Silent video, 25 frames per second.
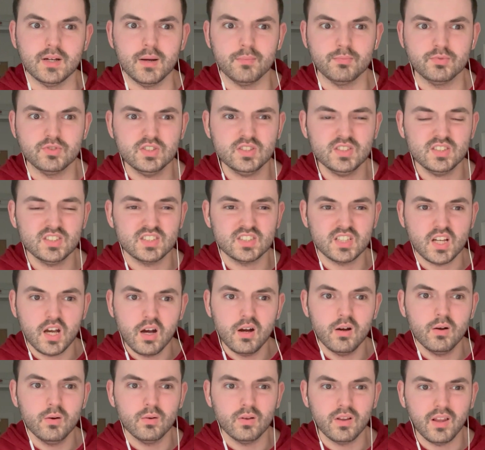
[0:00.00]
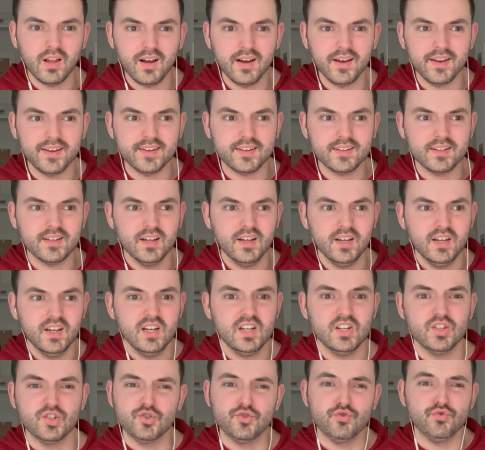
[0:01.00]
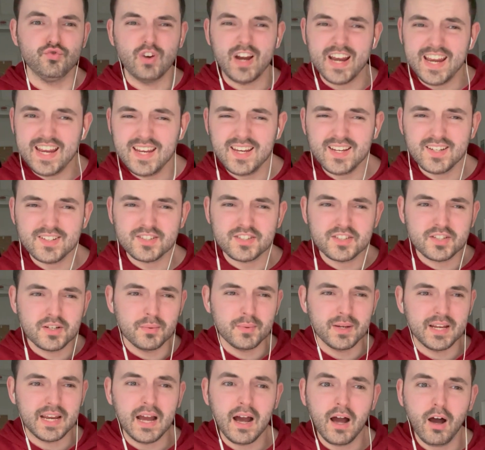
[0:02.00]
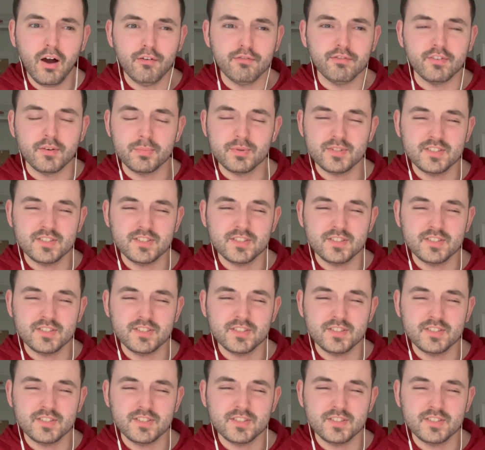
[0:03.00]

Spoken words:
I'm just so like drained coming out of it,